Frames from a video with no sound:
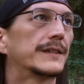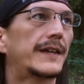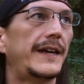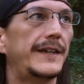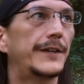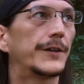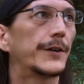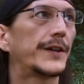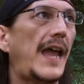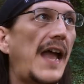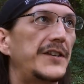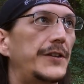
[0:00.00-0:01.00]
tightener
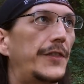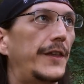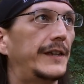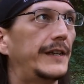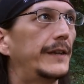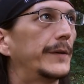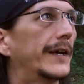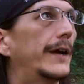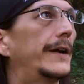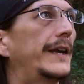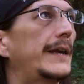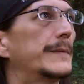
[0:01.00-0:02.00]
gadget thingy that we got
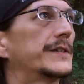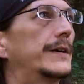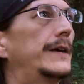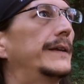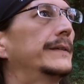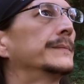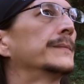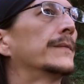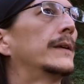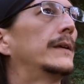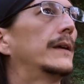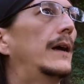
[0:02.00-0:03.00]
on Amazon
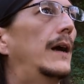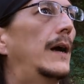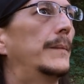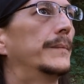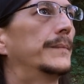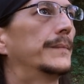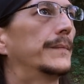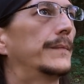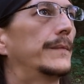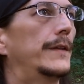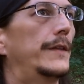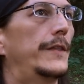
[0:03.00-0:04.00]

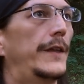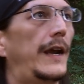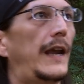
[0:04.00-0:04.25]
that